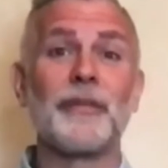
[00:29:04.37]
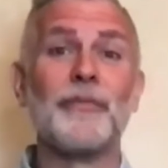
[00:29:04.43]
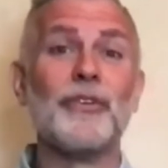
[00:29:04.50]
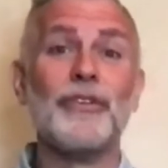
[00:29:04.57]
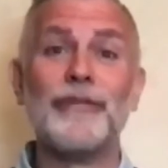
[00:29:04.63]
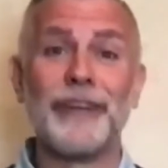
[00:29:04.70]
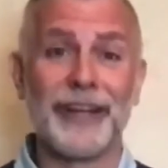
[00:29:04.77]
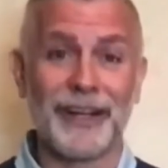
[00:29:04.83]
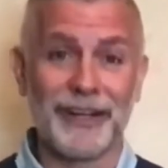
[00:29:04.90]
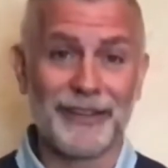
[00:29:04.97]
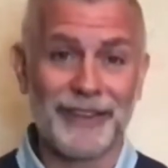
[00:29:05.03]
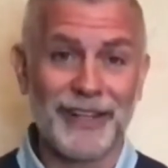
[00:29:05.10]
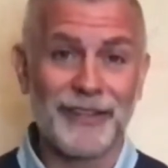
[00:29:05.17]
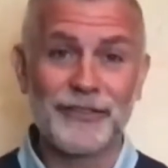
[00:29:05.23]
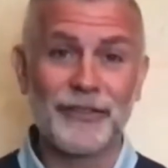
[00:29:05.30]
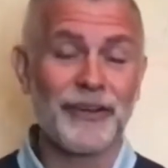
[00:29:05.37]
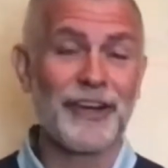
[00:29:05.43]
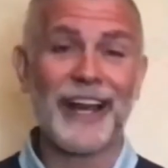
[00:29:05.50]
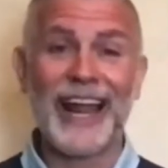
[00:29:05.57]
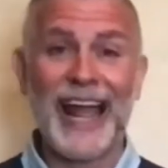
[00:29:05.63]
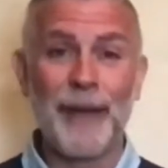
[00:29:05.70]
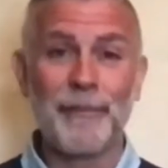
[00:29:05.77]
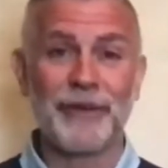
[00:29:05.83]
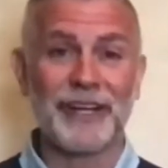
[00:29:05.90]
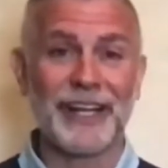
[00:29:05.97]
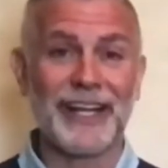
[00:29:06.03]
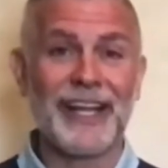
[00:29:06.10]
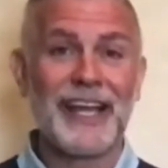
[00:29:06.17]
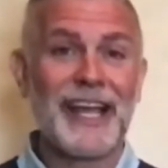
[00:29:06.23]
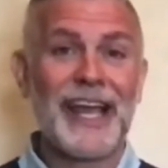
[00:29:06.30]
moving, things started
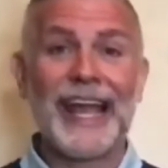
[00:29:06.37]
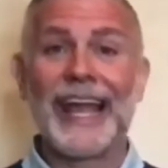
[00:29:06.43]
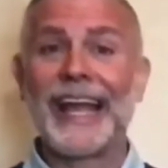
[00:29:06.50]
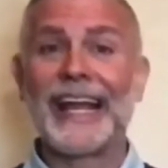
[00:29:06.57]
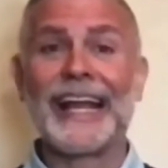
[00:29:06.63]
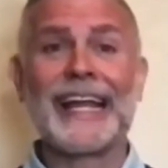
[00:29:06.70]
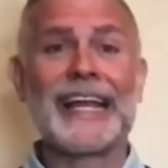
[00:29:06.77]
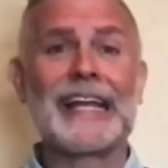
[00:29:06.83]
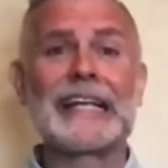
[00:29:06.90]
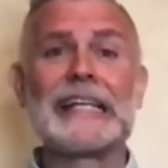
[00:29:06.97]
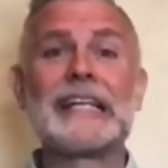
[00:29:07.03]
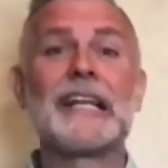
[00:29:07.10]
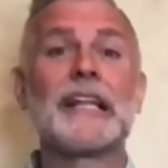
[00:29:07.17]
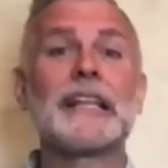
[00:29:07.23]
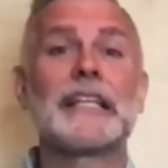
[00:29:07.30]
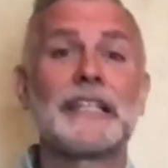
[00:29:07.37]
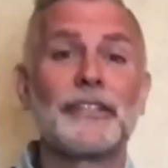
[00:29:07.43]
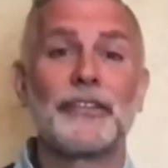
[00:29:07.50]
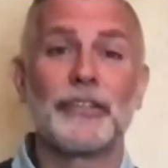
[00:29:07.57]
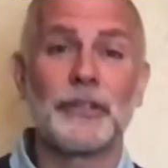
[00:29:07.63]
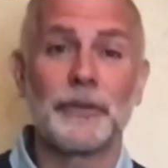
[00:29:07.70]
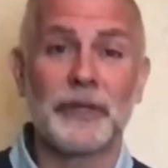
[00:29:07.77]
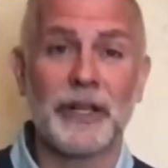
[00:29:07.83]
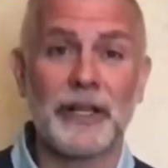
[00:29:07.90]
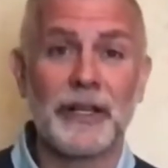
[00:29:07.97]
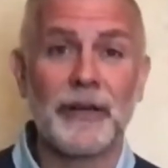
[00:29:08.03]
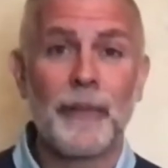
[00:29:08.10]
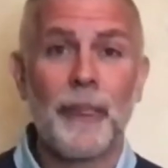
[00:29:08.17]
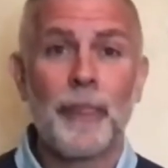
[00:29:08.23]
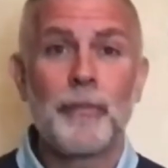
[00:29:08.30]
happening, and I had nothing to do with it.
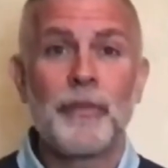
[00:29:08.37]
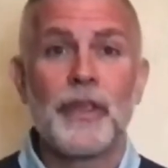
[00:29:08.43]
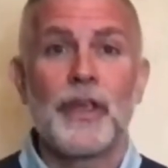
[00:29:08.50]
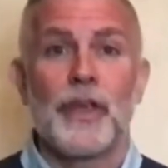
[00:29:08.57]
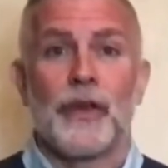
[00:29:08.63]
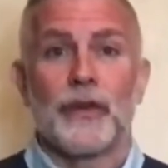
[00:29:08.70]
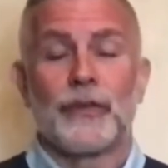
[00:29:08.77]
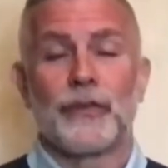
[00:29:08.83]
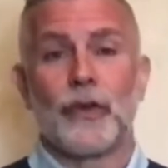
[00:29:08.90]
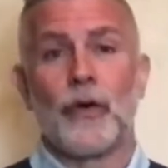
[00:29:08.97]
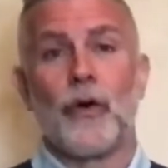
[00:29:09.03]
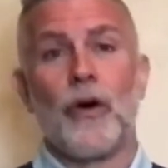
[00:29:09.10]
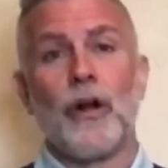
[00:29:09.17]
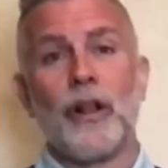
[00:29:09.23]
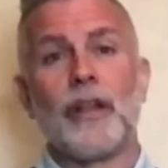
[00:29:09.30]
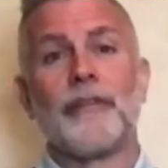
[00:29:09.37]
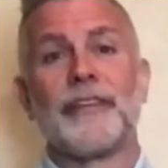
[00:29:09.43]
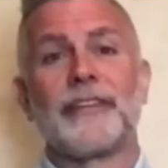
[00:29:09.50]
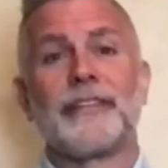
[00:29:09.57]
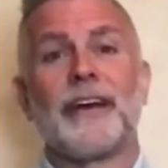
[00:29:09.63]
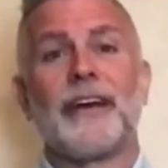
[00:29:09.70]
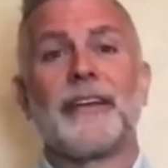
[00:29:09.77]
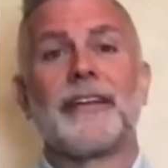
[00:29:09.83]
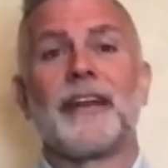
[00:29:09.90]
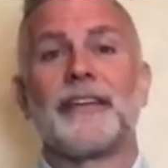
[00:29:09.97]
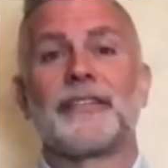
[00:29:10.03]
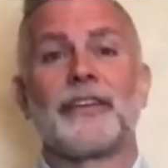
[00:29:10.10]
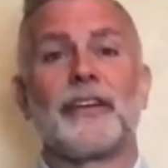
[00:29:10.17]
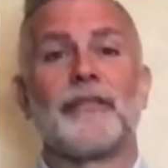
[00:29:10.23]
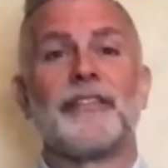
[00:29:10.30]
So all of a sudden, I
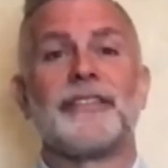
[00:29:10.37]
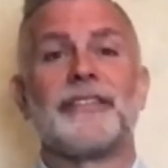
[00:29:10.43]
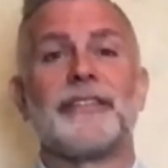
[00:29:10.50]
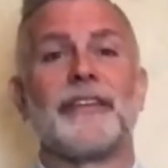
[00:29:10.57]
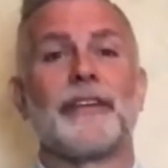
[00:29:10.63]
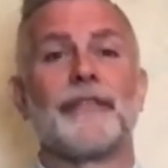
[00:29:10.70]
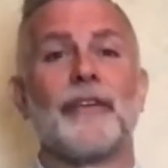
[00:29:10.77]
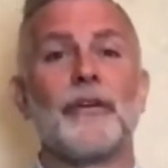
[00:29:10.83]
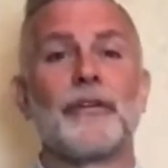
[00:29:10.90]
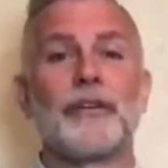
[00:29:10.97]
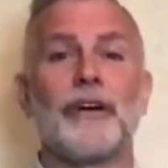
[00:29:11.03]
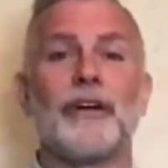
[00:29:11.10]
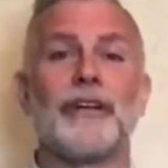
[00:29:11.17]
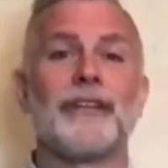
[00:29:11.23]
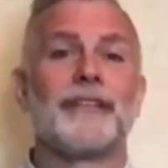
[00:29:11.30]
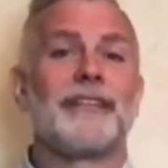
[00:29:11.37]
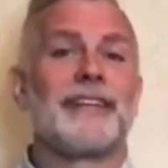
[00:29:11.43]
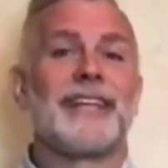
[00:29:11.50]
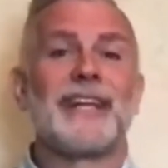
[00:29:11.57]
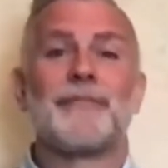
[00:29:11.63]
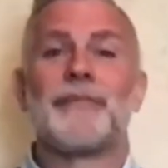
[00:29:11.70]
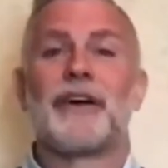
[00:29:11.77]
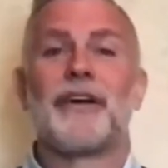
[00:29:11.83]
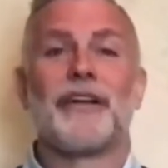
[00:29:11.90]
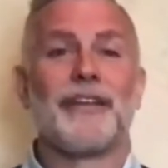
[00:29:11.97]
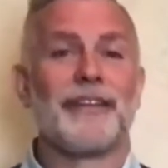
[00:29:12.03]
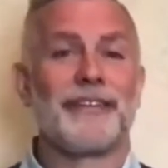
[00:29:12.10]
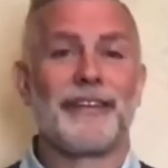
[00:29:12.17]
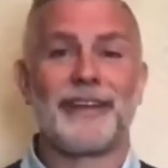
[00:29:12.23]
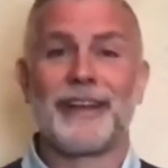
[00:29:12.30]
started receiving phone calls and
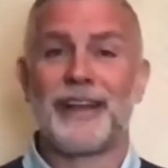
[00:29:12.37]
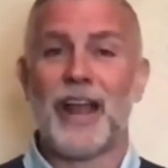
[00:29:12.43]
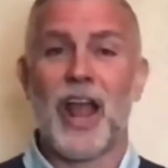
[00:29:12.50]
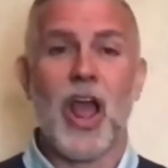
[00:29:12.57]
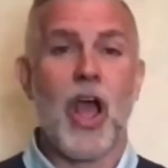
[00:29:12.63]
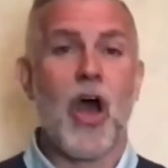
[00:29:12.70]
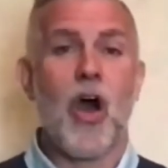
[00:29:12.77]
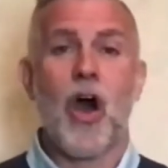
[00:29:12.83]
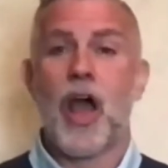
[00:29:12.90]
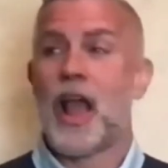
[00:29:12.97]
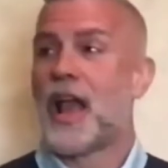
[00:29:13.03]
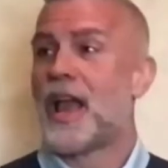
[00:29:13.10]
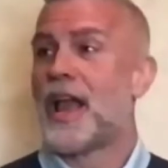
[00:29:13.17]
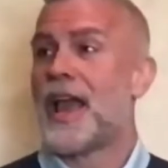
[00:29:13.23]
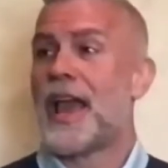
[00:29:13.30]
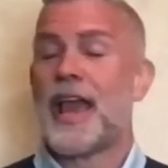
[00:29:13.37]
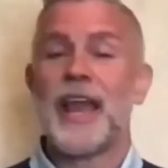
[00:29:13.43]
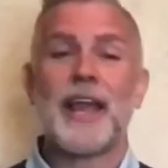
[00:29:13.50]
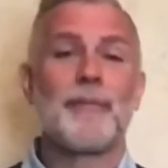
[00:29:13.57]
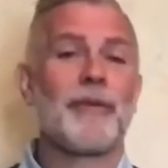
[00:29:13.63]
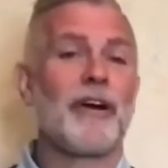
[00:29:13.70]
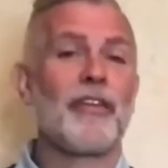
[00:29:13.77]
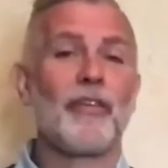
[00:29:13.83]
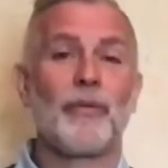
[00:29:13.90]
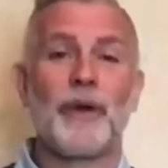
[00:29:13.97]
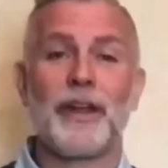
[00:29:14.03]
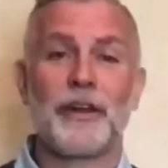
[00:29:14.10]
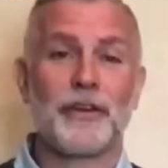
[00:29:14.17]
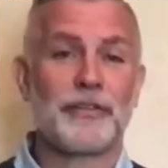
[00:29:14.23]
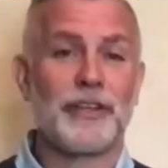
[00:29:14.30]
emails and, hey, by the
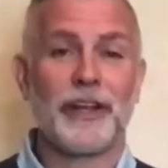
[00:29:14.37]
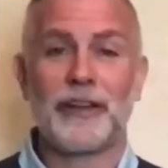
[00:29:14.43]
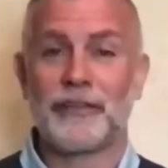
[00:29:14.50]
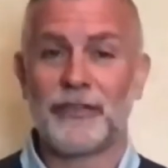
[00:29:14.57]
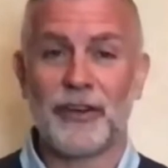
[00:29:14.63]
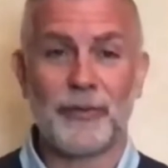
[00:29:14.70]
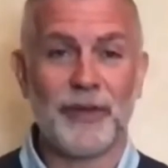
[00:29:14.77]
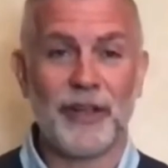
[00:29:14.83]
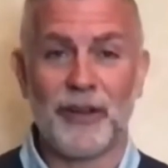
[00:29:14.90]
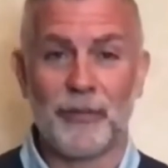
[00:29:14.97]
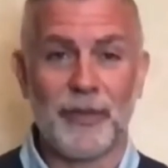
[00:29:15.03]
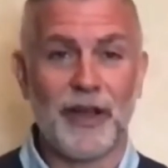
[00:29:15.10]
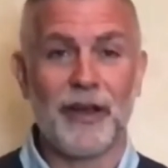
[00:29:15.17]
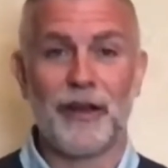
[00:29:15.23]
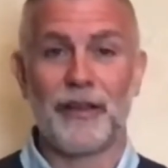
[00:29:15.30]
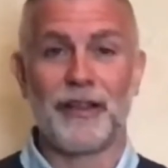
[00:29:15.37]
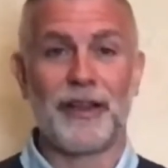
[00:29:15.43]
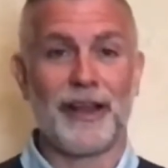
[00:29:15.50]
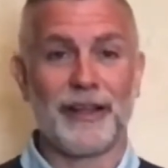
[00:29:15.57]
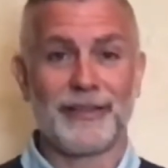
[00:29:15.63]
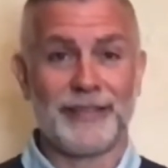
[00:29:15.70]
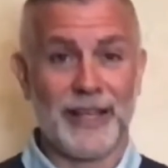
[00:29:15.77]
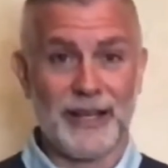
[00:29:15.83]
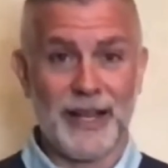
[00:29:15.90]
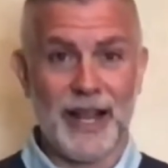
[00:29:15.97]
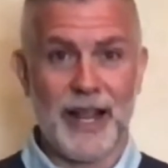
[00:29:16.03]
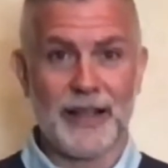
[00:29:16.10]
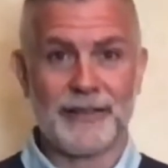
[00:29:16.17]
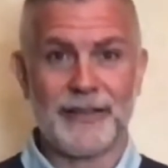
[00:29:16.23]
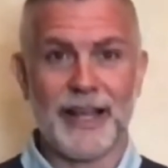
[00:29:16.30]
way, your check is going to be in the mail in the next 10
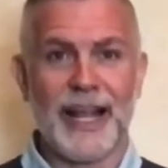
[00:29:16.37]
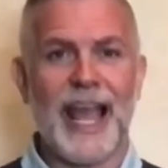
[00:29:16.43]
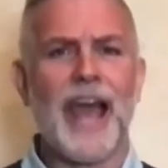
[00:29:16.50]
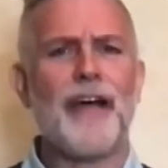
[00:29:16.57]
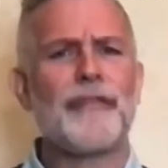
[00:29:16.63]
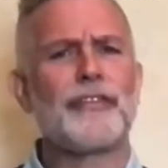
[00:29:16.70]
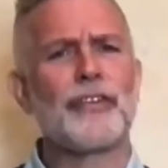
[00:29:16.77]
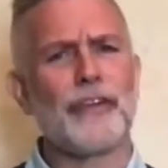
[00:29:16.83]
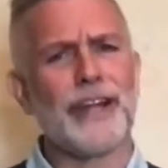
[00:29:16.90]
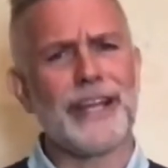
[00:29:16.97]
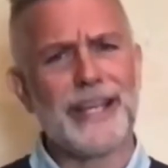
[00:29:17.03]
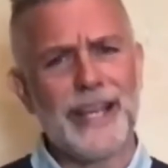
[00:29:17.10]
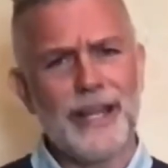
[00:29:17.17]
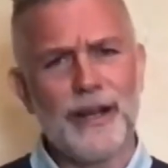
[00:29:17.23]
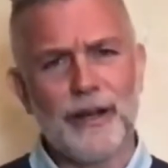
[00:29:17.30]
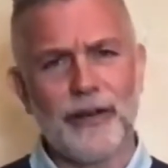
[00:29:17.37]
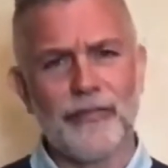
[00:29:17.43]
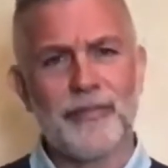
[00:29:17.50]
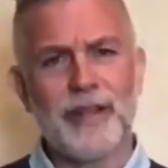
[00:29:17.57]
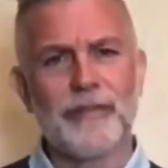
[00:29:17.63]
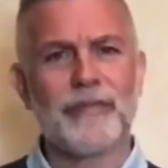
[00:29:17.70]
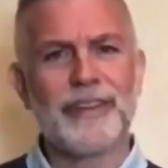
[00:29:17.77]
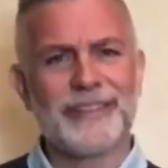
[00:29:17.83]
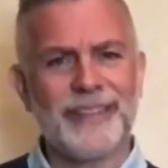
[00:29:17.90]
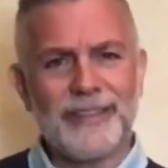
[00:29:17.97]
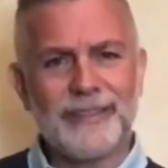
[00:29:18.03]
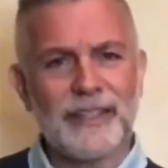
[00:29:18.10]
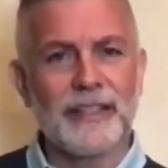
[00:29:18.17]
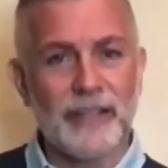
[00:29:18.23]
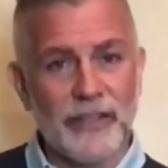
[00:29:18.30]
days. Like, after a year of me
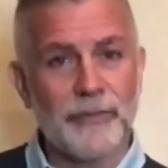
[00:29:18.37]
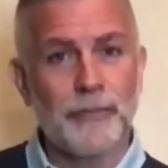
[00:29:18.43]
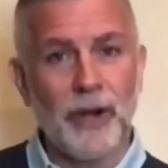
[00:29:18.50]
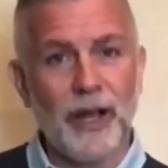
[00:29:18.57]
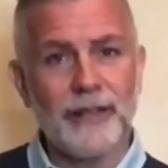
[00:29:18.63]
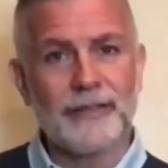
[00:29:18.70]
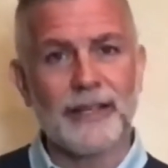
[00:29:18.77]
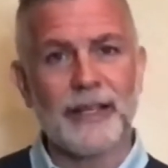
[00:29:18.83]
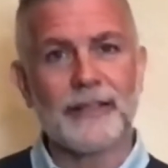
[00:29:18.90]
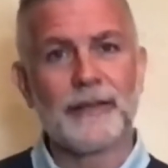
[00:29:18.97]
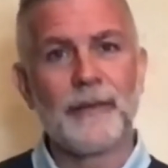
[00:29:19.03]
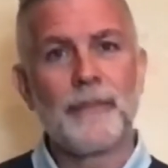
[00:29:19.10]
resisting this process.